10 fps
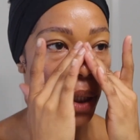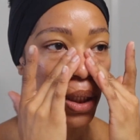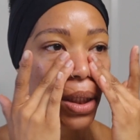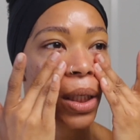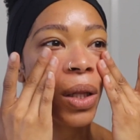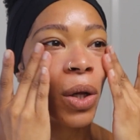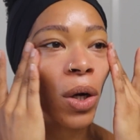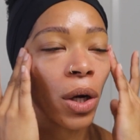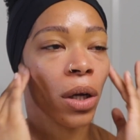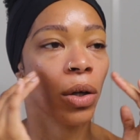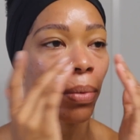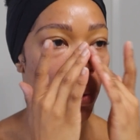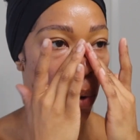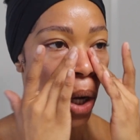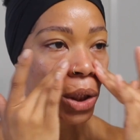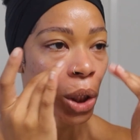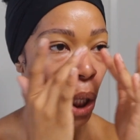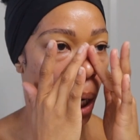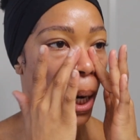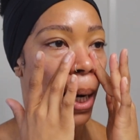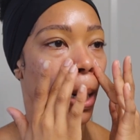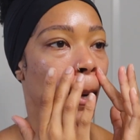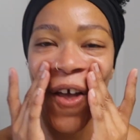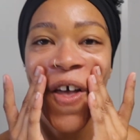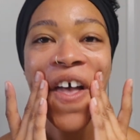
concealer, a little bit of bronzer.